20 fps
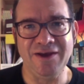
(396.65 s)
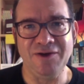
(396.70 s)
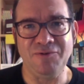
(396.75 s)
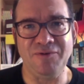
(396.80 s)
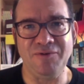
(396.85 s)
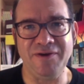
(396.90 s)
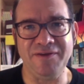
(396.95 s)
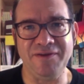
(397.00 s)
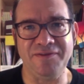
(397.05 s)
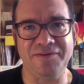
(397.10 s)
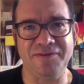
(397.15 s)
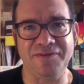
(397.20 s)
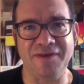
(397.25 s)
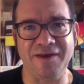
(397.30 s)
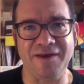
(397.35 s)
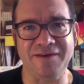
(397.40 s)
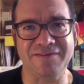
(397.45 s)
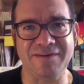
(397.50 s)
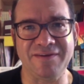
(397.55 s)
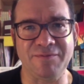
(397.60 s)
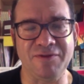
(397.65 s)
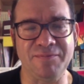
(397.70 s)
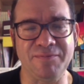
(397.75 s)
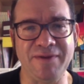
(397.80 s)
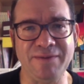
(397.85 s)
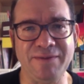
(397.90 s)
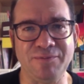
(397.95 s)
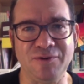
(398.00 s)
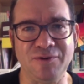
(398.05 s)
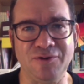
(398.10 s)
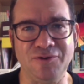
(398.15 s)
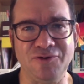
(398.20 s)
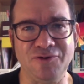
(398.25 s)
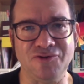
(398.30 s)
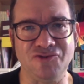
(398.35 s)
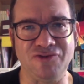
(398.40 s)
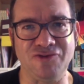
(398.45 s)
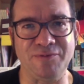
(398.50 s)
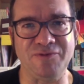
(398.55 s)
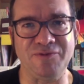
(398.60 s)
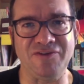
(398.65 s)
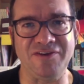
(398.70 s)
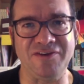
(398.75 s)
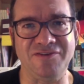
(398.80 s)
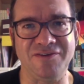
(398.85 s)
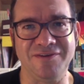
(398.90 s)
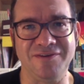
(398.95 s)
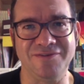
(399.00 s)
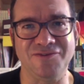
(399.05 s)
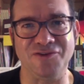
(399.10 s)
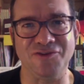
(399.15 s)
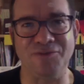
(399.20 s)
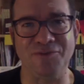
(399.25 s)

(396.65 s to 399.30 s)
with some of the people who contributed to the